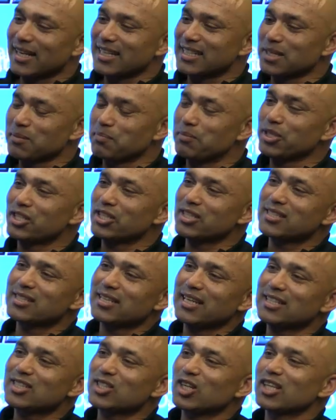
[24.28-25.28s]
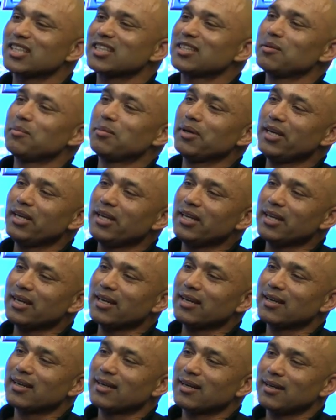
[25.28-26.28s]
Racing pigeons, let's start at the
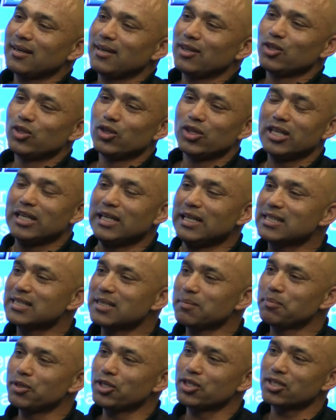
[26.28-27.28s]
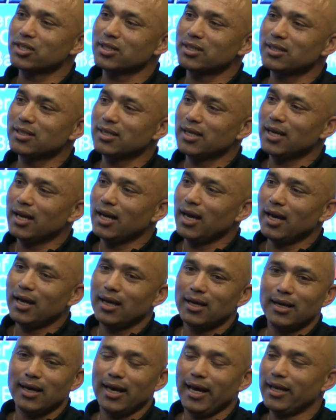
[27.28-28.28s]
beginning. You release a pigeon
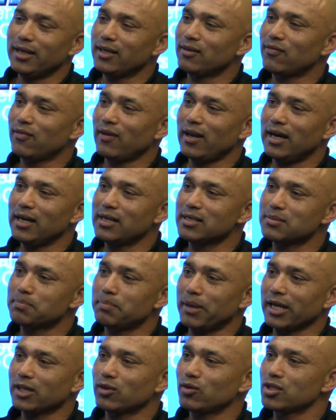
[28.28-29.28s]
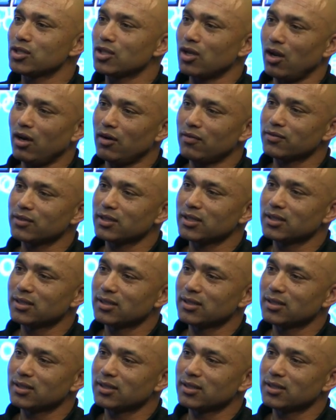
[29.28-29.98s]
and it flies back to its loft.